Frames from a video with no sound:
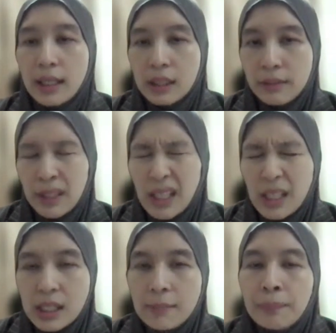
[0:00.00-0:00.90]

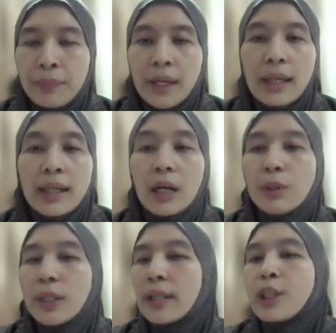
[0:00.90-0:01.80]
activities, and how you
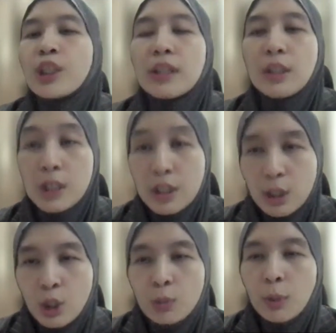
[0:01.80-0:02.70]
can actually
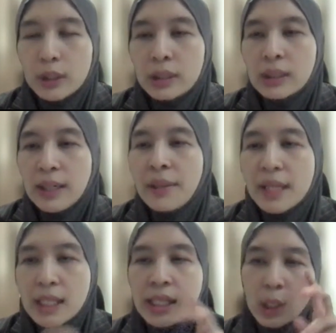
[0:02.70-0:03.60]
continue to monitor
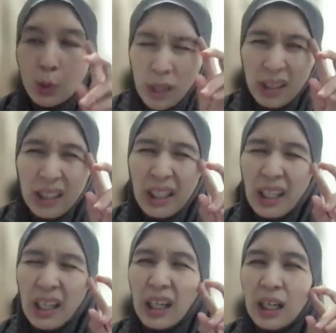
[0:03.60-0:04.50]
this as well
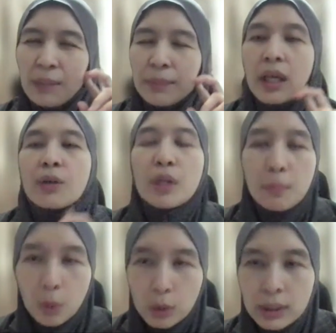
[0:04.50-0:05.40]

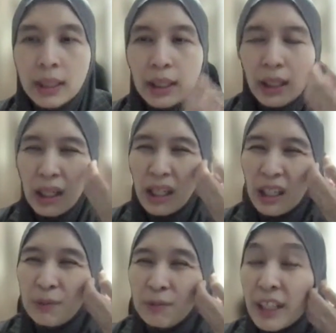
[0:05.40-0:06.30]
remotely
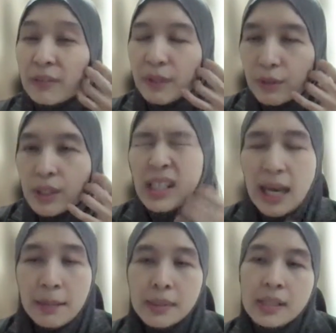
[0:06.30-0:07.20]
via the various
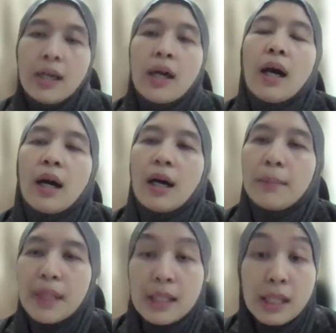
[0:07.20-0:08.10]
apps
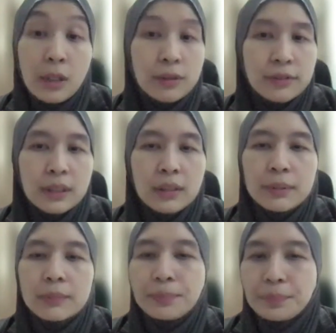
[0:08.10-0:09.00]
that's now available.